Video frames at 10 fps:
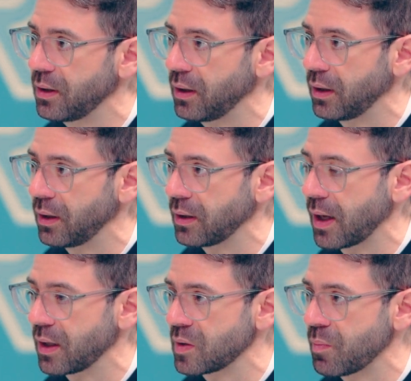in
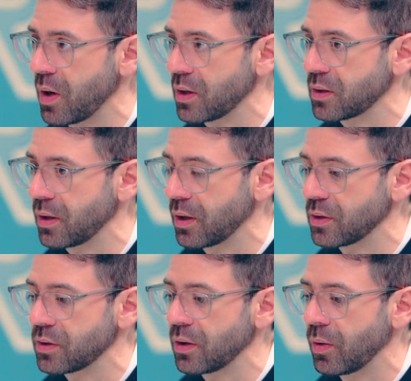that experience there.
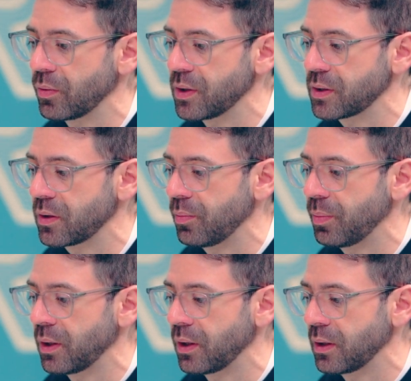And so this could
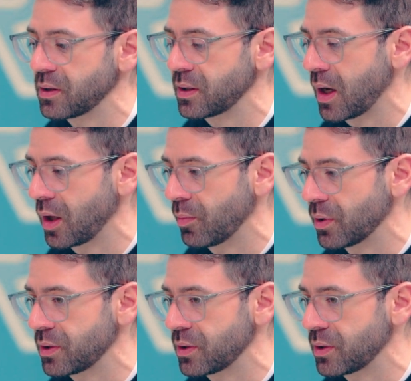be scalable